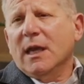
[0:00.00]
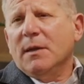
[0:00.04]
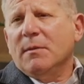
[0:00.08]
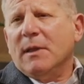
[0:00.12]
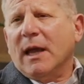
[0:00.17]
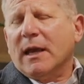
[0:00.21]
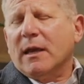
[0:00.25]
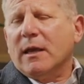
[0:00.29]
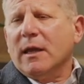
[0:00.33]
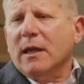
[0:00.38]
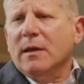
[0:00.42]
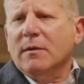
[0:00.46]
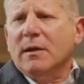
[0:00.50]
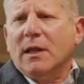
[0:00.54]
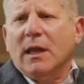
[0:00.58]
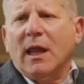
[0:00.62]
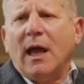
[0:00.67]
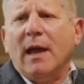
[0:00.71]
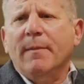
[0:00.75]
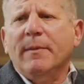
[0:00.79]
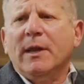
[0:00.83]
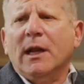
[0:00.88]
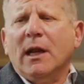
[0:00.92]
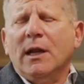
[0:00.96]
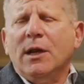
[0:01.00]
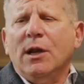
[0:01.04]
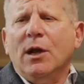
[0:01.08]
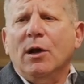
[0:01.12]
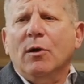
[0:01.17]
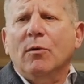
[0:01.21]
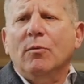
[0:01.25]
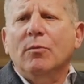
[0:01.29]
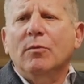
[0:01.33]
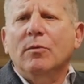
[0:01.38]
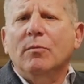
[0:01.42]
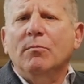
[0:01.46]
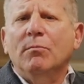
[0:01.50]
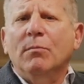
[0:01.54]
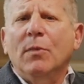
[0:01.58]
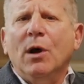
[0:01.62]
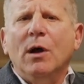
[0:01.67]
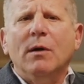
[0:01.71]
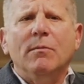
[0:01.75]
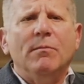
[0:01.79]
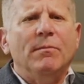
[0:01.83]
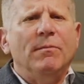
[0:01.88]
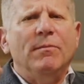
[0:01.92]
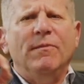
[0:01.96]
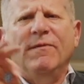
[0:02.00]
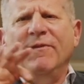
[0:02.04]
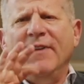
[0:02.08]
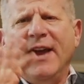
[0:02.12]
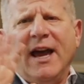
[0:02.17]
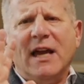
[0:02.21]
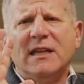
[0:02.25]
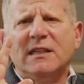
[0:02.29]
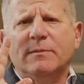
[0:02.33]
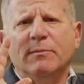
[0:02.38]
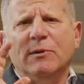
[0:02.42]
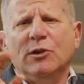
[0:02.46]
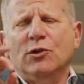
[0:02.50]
like in climate, I know vast